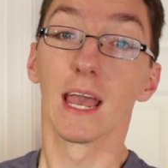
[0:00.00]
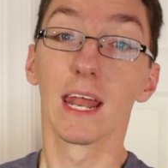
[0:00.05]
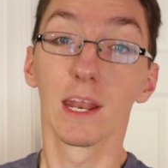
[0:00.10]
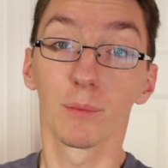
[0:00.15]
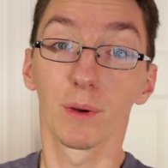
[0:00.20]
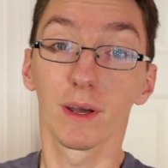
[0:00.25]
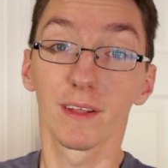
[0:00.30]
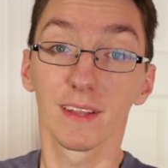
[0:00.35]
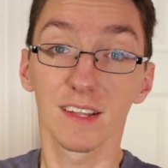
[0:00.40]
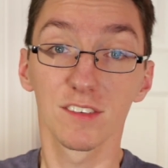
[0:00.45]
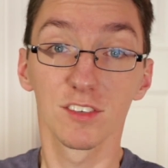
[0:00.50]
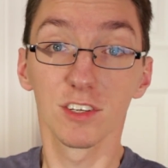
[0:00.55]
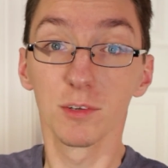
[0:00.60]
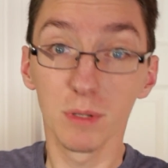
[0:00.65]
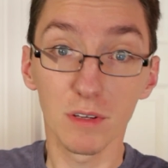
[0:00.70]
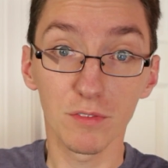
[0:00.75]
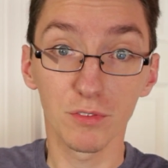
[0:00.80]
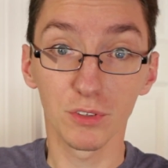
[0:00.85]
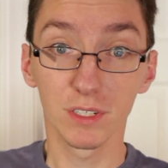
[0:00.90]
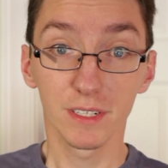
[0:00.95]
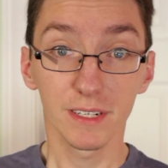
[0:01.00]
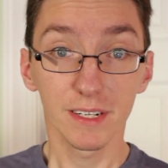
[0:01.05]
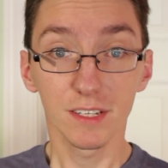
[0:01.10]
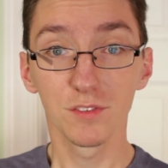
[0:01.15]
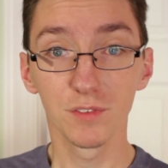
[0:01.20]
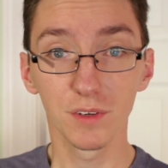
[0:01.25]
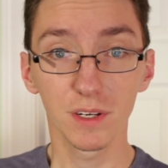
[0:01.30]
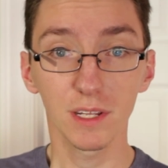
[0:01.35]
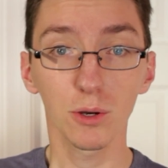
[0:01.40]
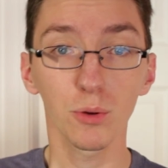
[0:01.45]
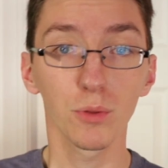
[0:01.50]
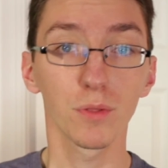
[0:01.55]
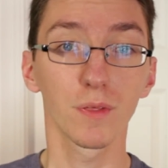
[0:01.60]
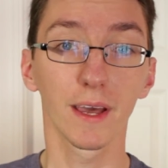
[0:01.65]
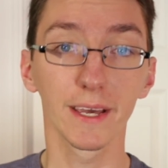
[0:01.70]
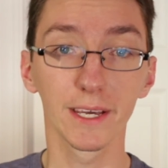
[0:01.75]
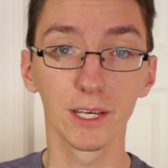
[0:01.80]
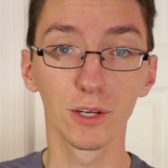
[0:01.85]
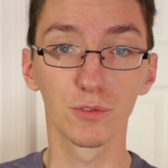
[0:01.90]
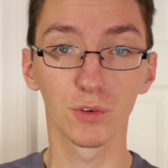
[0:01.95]
Anyway, that's going to be it for today's video.
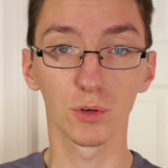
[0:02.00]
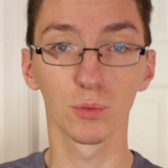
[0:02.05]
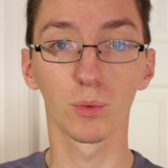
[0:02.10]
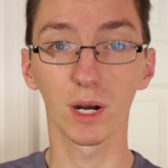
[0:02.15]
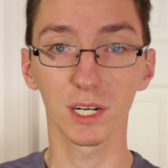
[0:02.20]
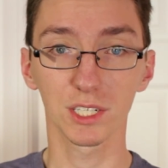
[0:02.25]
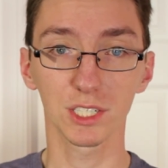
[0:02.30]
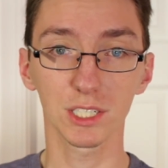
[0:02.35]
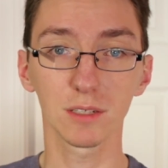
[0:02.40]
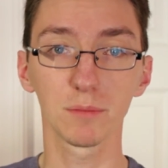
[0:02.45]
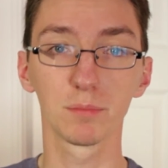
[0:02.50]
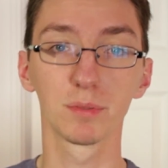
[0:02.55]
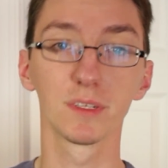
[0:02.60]
Thank you for watching.